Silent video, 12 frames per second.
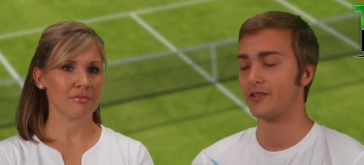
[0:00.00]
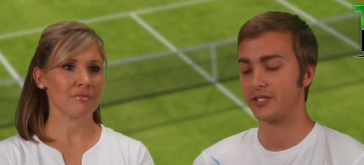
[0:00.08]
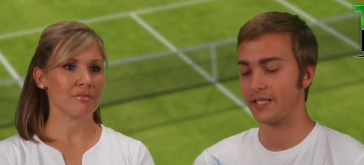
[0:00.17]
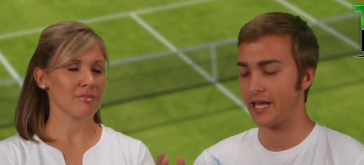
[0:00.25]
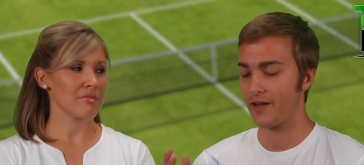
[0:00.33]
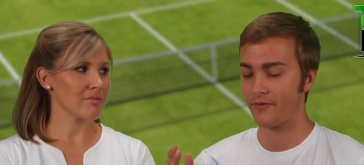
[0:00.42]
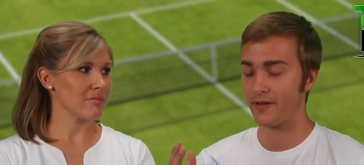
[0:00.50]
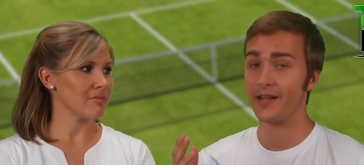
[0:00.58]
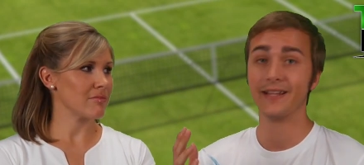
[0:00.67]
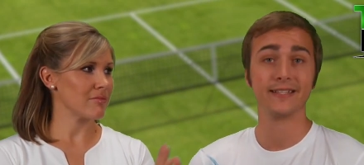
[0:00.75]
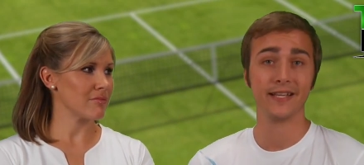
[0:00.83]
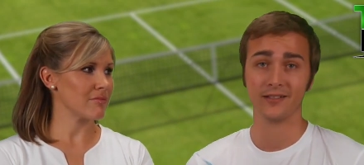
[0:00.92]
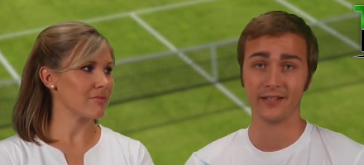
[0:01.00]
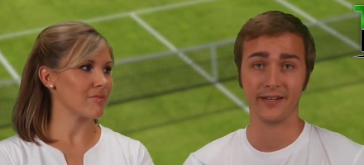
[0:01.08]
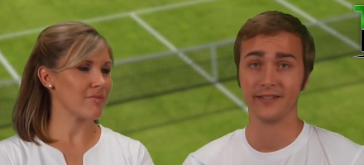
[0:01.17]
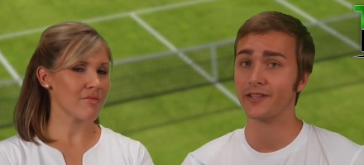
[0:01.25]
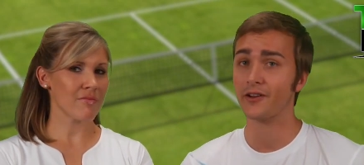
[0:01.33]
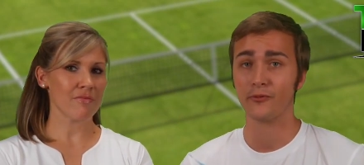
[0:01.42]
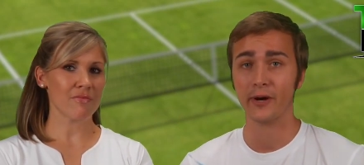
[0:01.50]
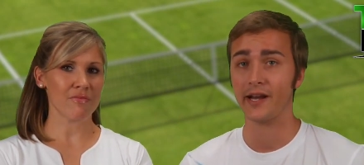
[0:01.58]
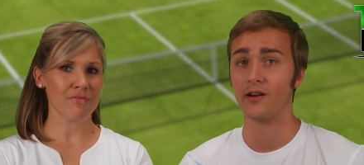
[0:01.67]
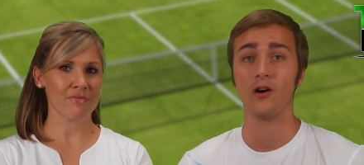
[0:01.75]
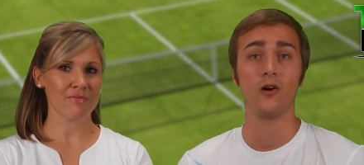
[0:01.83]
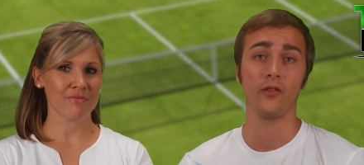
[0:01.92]
Speaker 1: just have it's England. It's going to
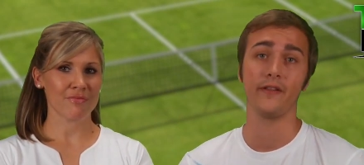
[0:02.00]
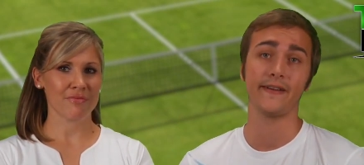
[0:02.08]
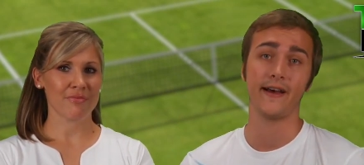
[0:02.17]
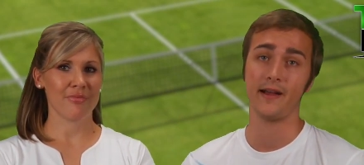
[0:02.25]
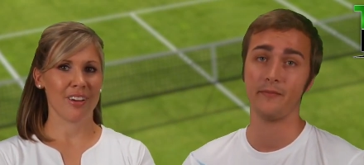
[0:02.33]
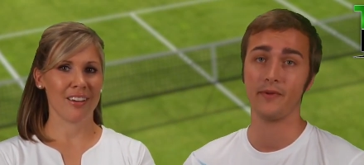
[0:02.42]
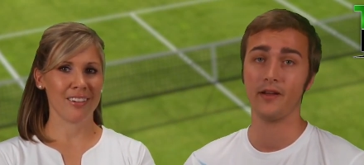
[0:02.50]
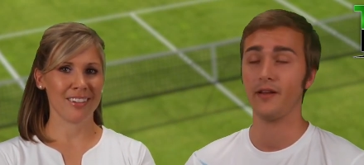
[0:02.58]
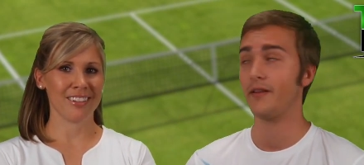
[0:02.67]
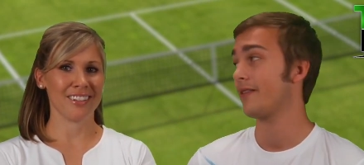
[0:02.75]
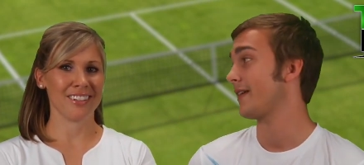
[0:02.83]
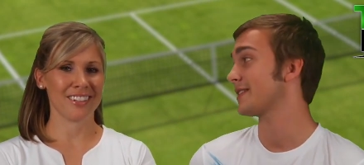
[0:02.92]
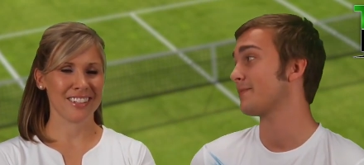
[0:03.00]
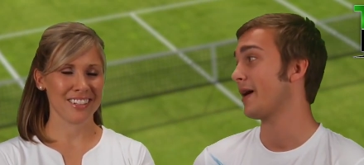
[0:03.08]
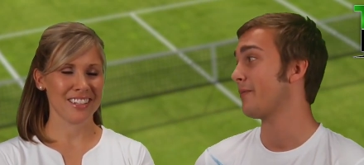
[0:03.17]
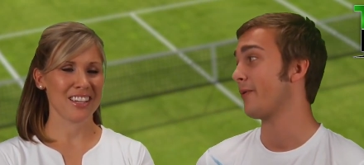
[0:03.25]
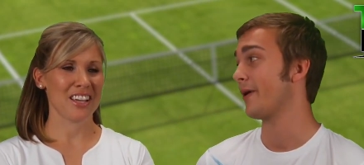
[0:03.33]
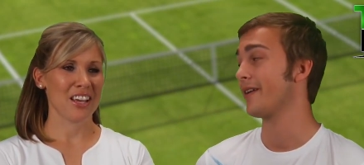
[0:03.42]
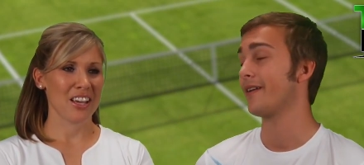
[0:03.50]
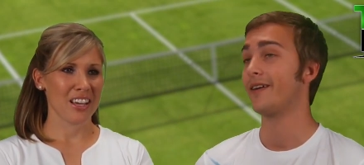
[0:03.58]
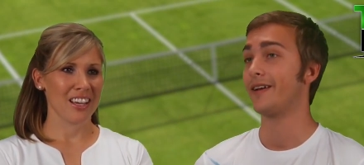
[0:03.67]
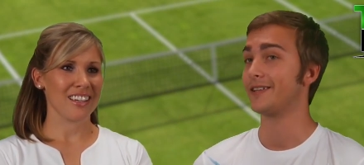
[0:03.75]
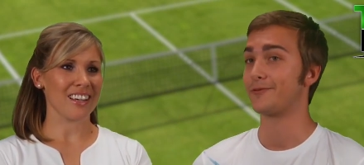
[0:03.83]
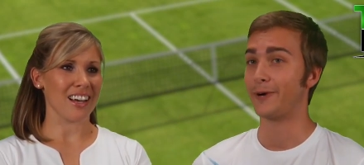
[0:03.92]
rain all the time. That's my point.
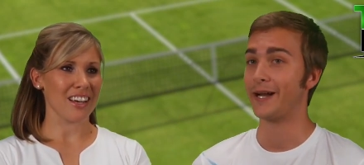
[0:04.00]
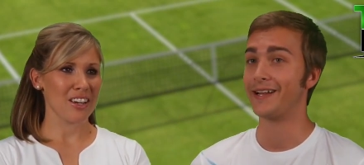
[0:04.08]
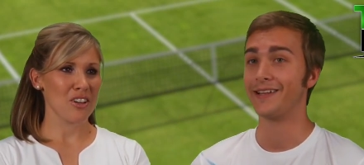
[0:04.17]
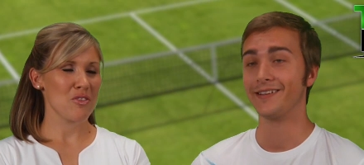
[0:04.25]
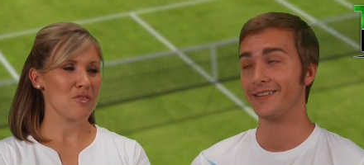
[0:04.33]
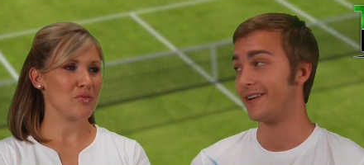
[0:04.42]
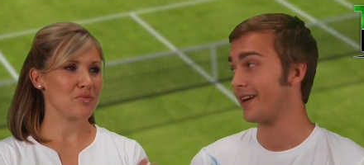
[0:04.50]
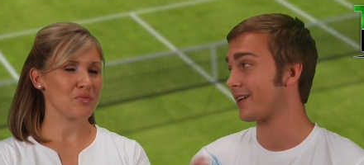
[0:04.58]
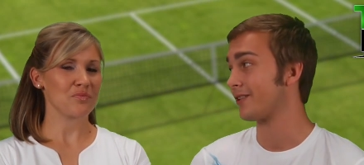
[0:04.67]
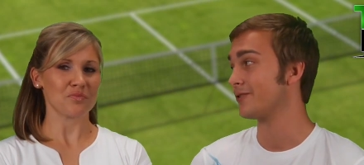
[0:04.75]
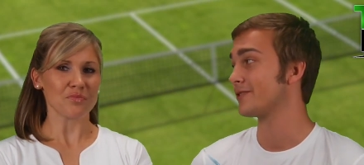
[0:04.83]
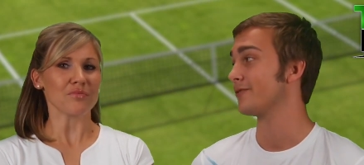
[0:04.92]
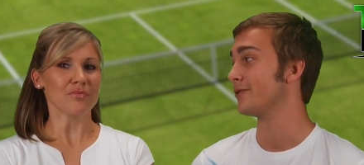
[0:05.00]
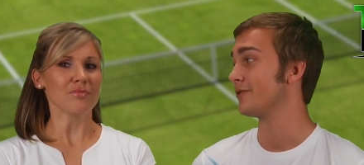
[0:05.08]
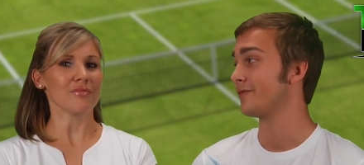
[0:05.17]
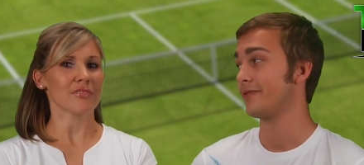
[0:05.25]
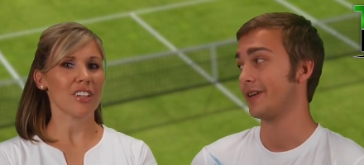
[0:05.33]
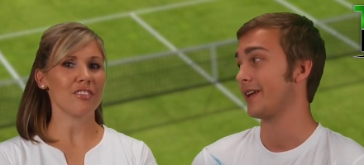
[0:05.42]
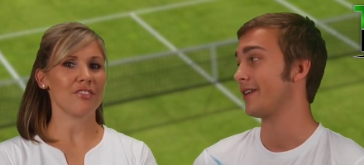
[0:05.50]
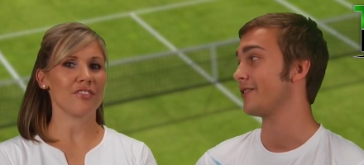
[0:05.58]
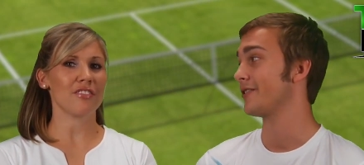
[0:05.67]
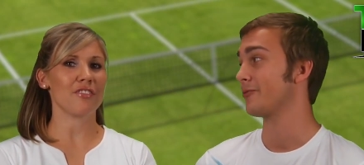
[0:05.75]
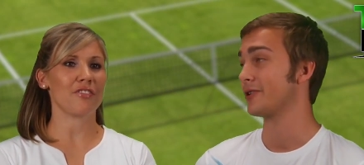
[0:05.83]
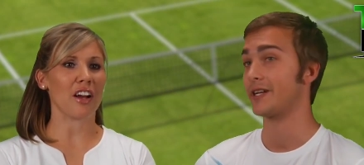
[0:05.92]
It's yeah. rainy. You got to close the roof. You got to
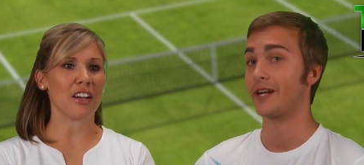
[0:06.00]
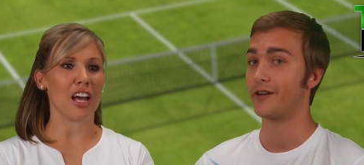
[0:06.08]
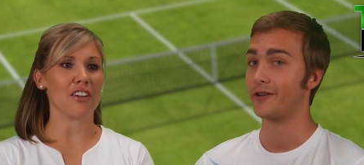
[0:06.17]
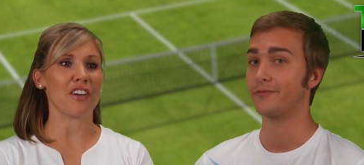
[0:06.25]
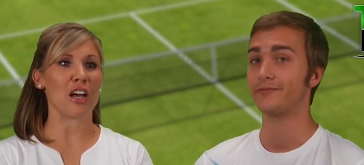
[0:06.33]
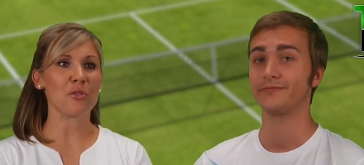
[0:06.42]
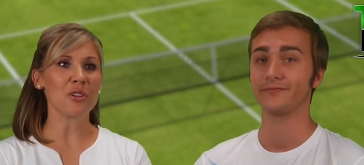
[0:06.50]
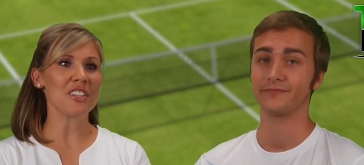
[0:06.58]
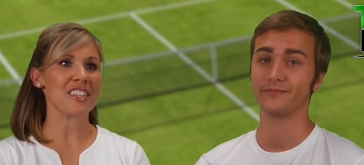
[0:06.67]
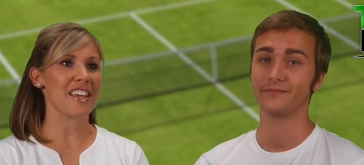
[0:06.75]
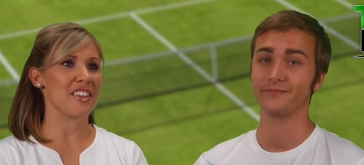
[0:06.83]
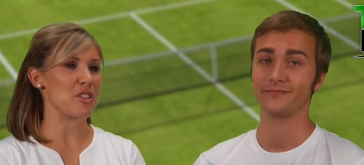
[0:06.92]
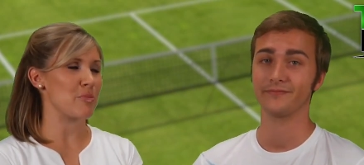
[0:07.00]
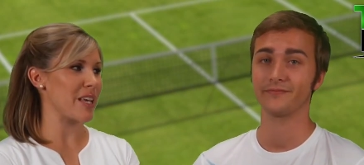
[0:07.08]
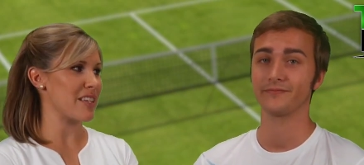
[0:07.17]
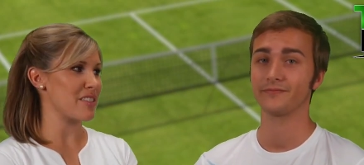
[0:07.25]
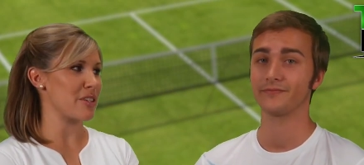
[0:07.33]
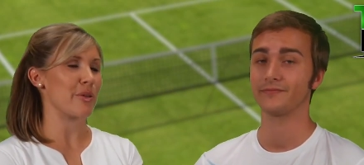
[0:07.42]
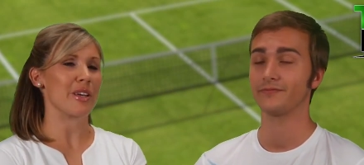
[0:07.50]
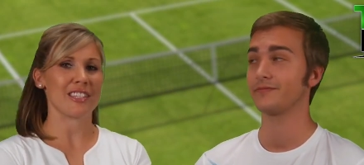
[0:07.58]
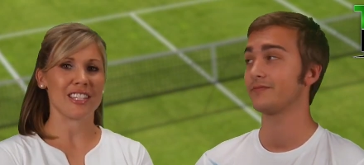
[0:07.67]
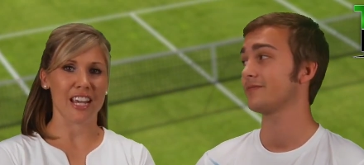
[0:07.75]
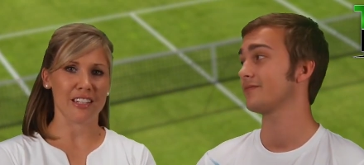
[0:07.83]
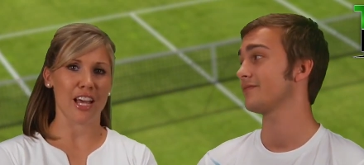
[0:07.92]
do
Speaker 2: what's Fair enough. I will say this makes the U S
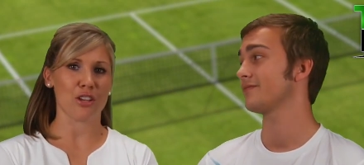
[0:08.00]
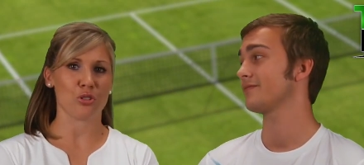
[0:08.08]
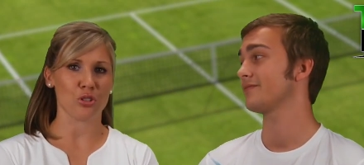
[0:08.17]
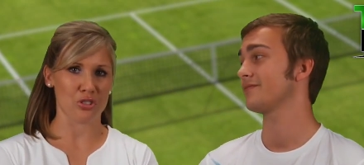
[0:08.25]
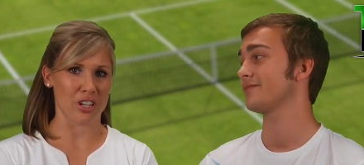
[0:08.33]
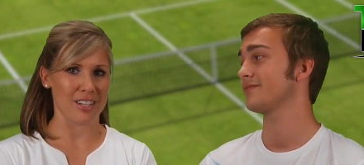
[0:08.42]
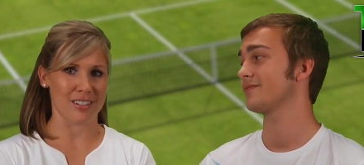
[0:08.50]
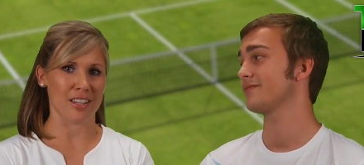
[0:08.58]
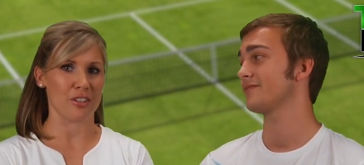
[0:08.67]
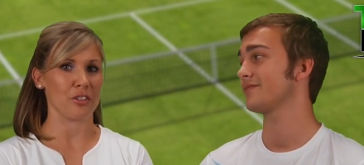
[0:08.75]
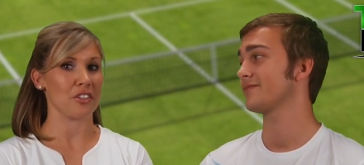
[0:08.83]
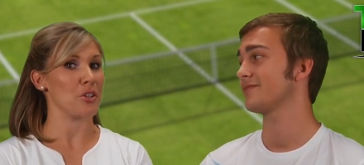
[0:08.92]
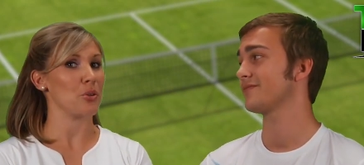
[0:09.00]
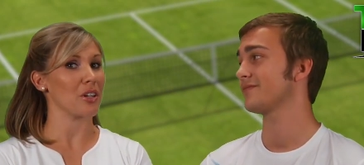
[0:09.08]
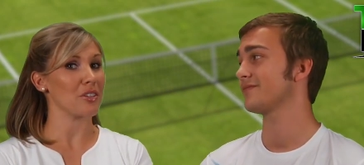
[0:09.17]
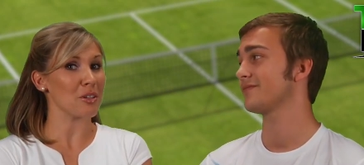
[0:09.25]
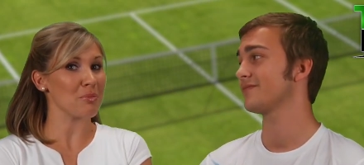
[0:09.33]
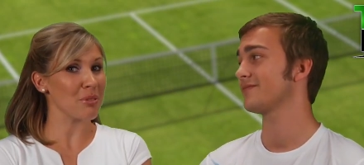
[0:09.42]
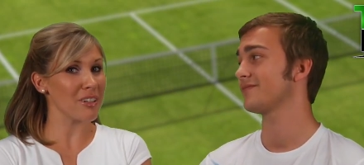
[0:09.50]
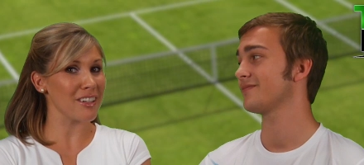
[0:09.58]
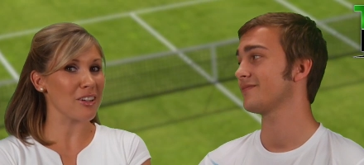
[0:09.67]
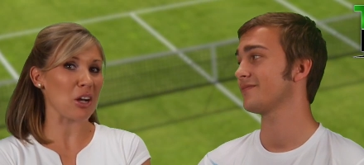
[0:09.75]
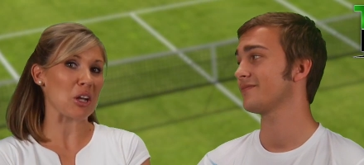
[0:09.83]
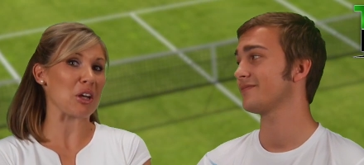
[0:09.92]
T A National Training Center in New York look pretty
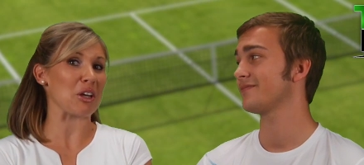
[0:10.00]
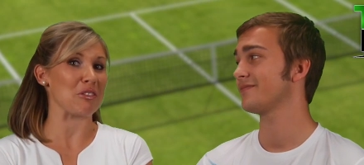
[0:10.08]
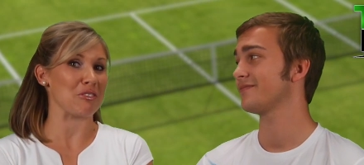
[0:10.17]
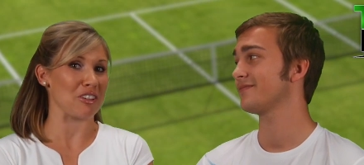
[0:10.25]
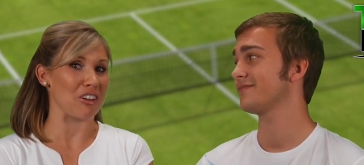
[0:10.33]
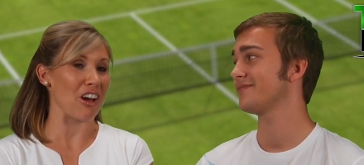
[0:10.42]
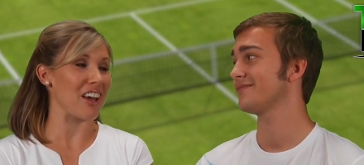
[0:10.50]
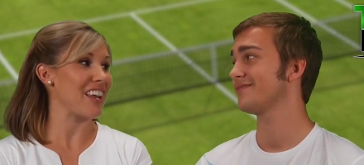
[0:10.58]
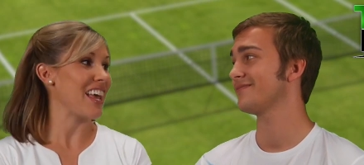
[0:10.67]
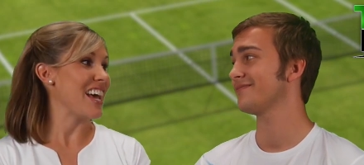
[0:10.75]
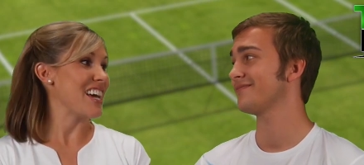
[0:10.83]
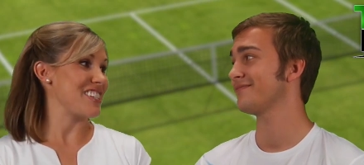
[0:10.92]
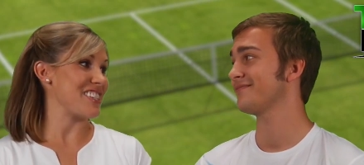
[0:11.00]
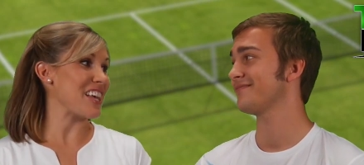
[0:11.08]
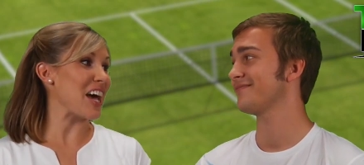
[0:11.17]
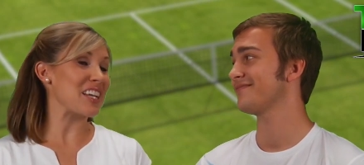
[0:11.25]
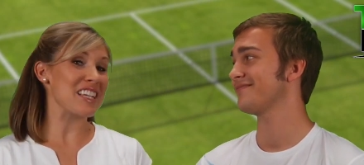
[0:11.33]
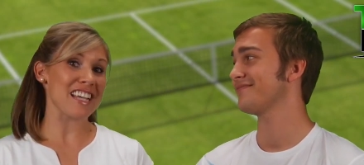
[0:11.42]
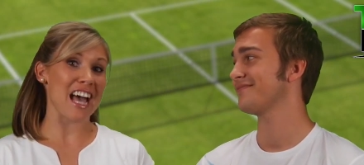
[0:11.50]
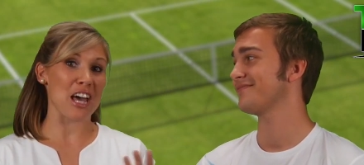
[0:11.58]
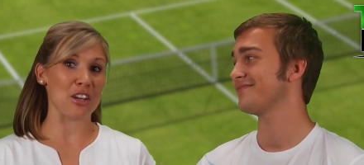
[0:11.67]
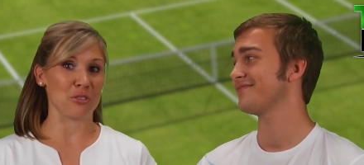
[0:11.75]
darn good for not deciding to add